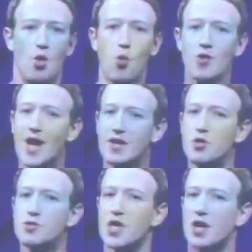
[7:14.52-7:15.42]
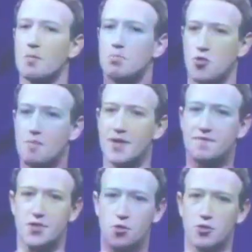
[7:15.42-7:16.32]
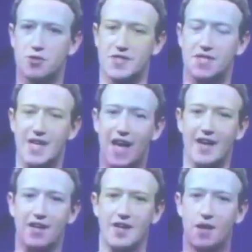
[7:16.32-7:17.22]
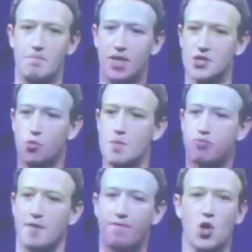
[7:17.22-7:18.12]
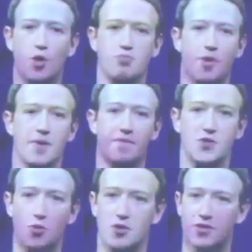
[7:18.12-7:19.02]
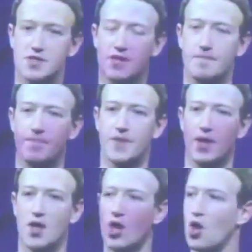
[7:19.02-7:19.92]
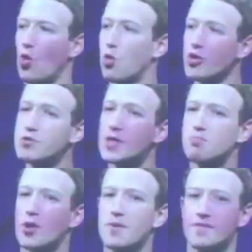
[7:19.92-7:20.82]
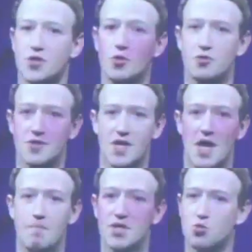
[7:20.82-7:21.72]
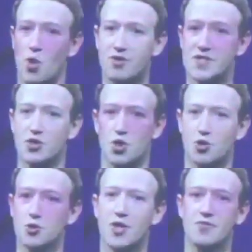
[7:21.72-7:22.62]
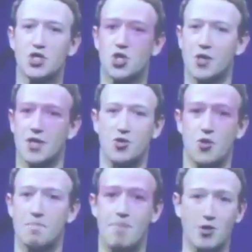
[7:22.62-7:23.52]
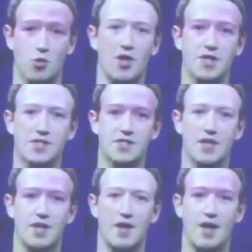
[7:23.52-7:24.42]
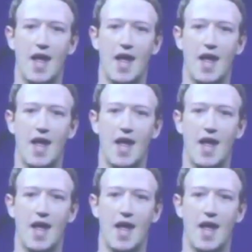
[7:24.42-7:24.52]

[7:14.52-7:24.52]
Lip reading: We're not using primitive tools today because we prefer primitive tools. We're using primitive tools because we're still early in the journey to create better ones.